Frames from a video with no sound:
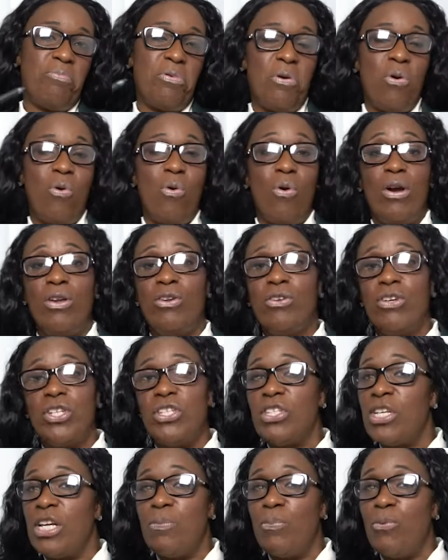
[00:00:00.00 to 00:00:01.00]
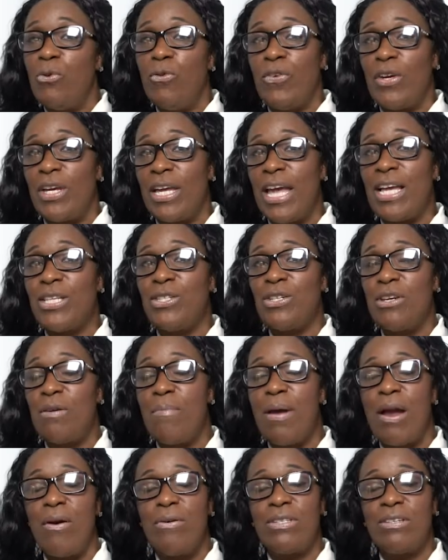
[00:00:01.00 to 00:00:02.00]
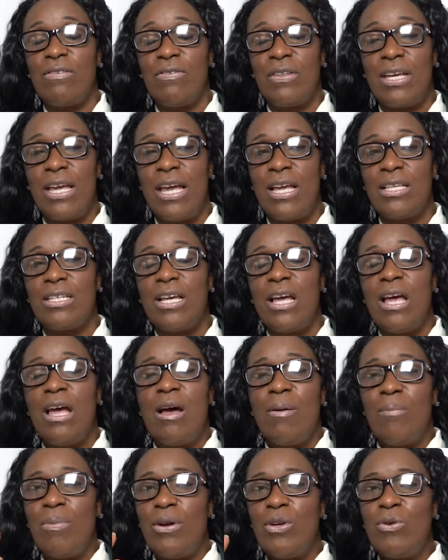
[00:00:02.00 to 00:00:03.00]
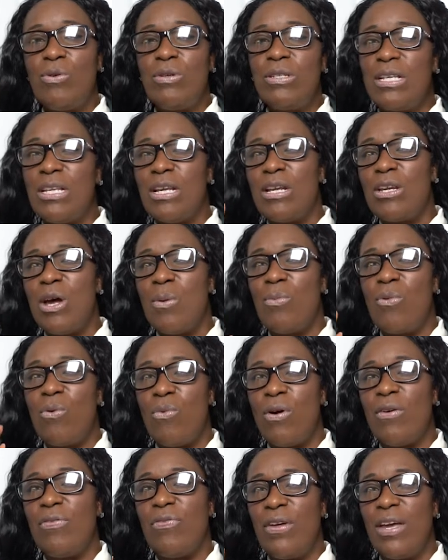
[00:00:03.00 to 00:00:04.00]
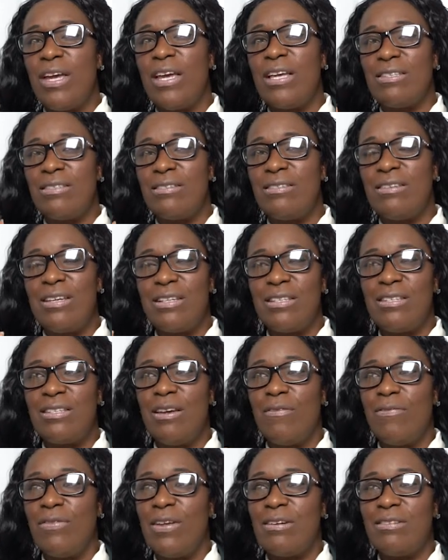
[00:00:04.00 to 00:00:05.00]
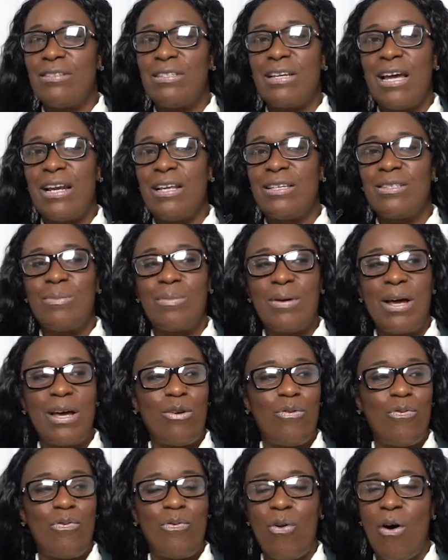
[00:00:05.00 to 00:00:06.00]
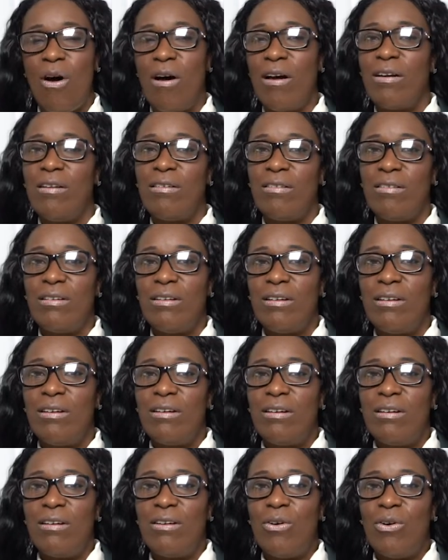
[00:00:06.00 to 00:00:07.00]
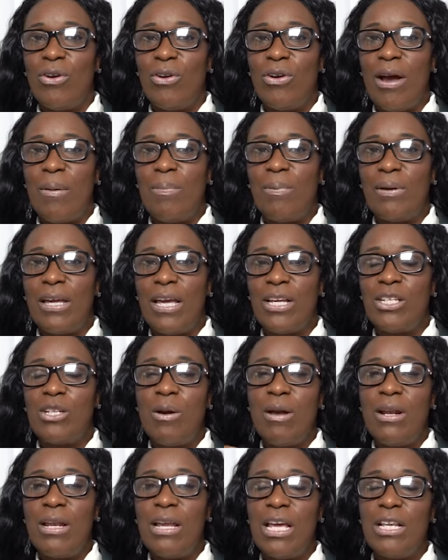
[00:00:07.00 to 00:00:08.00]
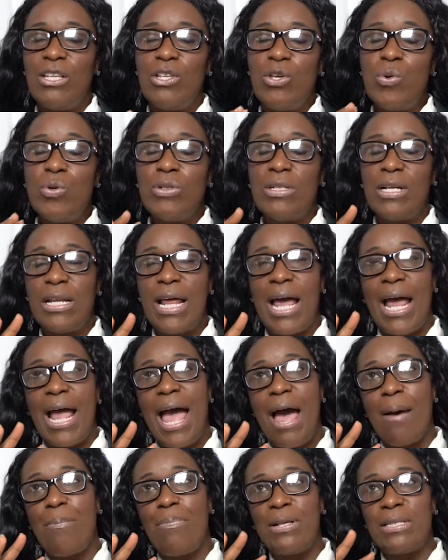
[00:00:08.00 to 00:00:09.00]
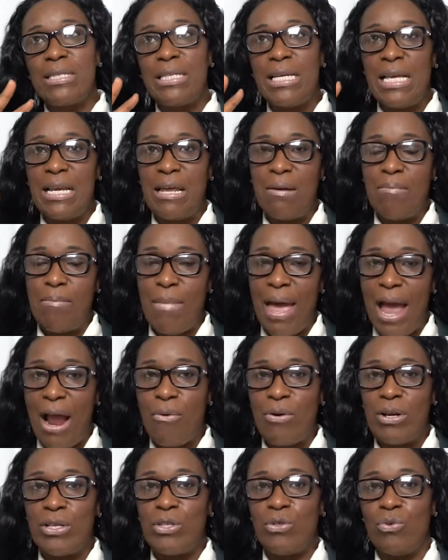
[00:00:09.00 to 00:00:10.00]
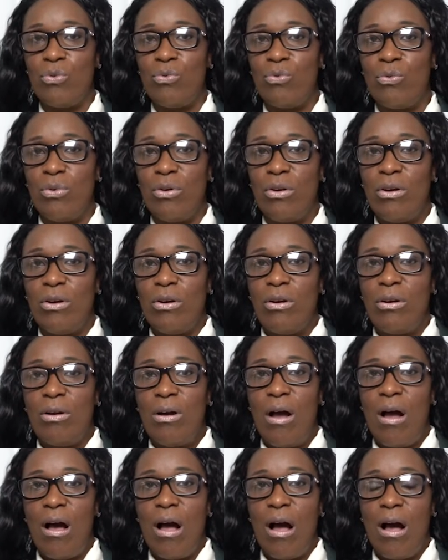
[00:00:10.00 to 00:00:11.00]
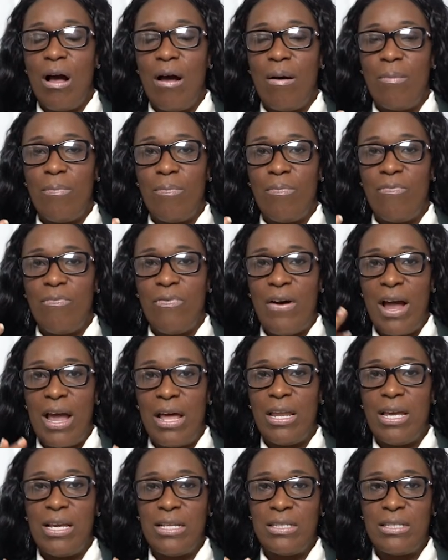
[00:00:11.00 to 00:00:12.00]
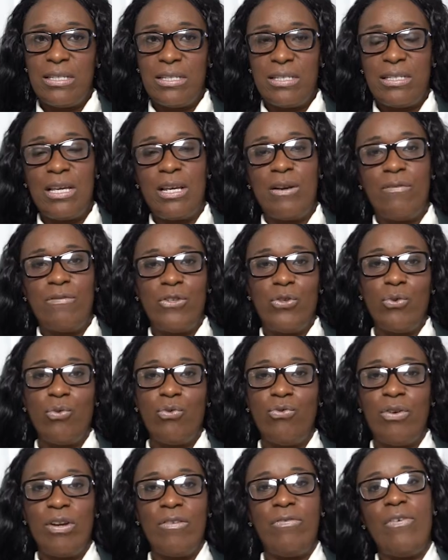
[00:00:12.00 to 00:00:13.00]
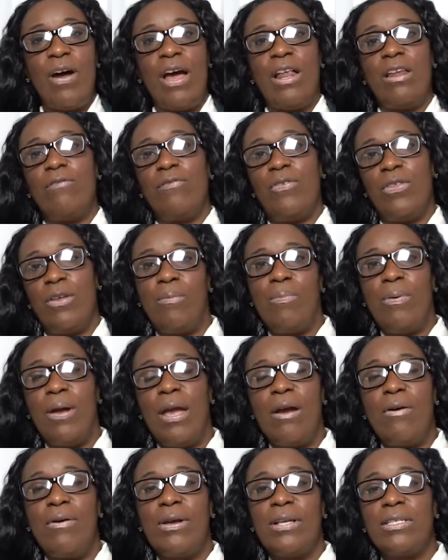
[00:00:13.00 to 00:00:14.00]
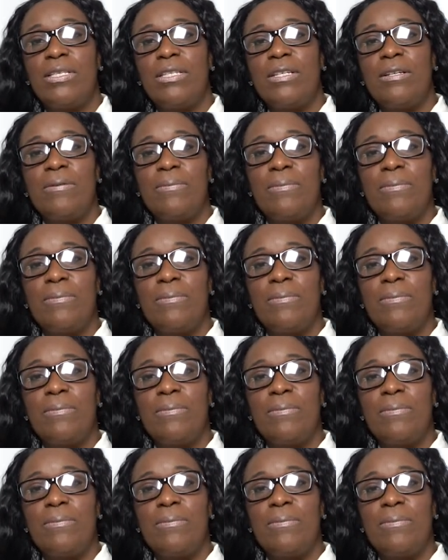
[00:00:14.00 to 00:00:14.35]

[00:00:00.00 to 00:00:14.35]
or you just didn't prove your case on the merits of the case. But usually the number one thing is if they're citing some kind of fraud on your application. And usually that happens in marital filings instead of children filing for their parents.